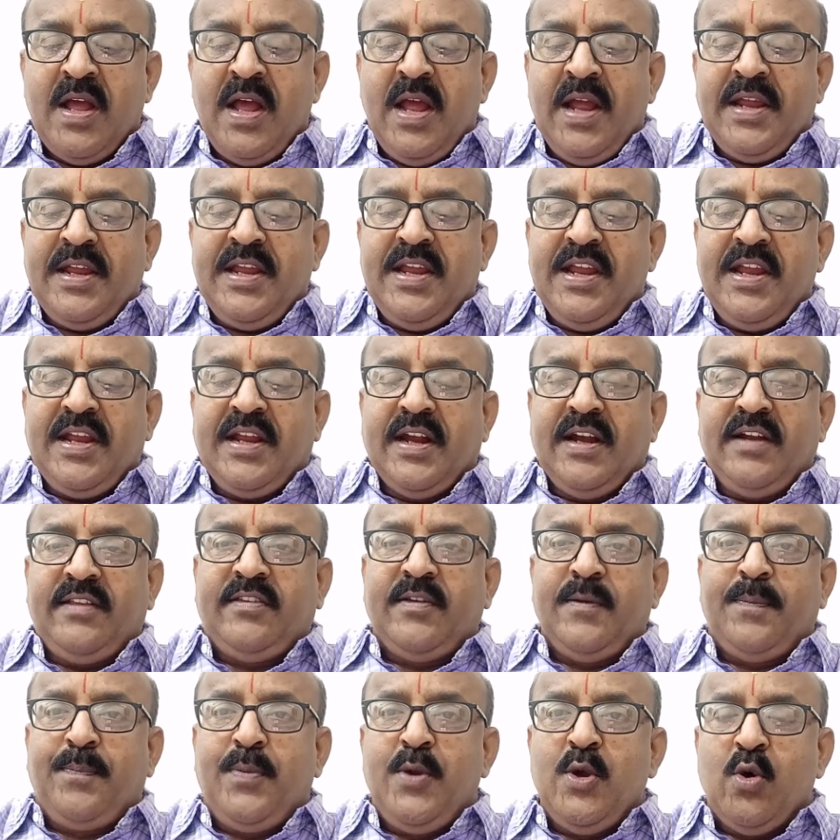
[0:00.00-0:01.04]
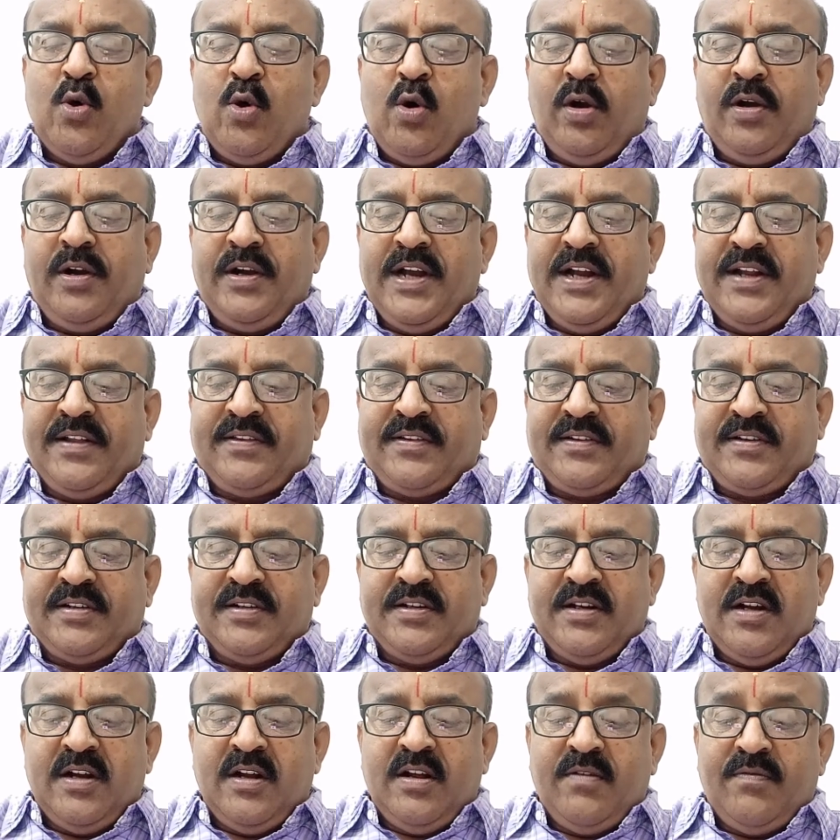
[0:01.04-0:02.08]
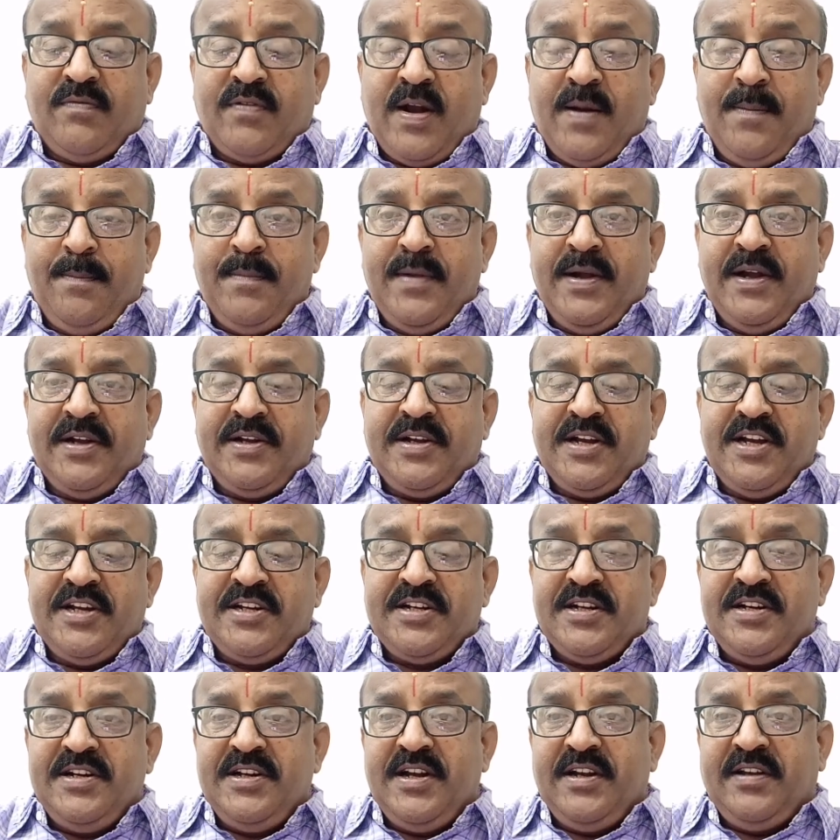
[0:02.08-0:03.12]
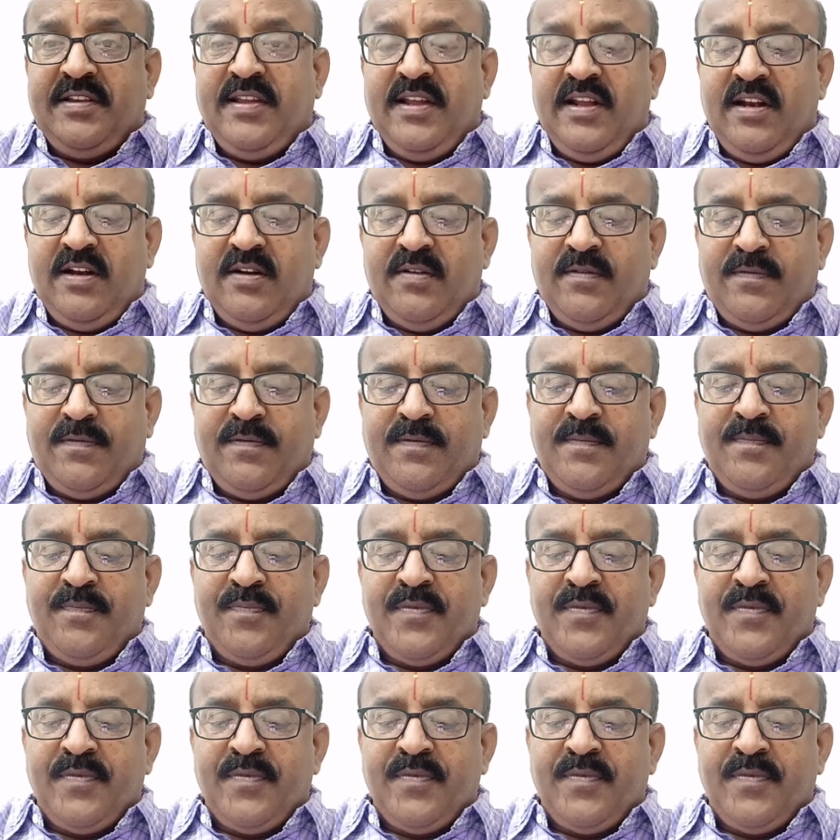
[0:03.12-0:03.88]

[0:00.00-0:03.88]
He gets a pure rest from meditation itself.